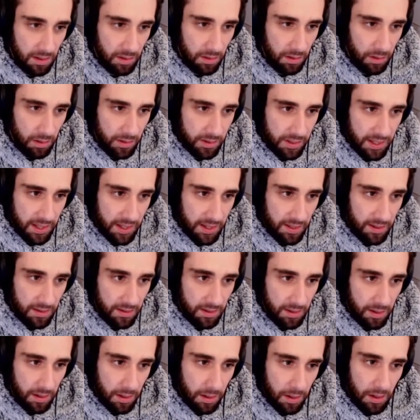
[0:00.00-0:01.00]
lot yet.
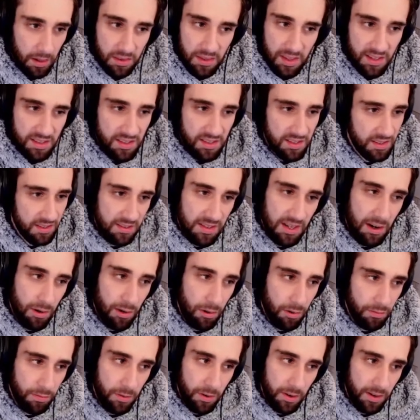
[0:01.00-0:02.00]
This is
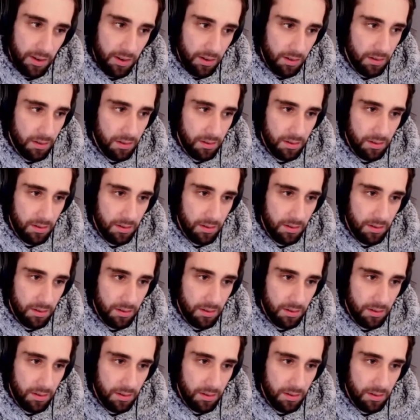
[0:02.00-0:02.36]
terrifying.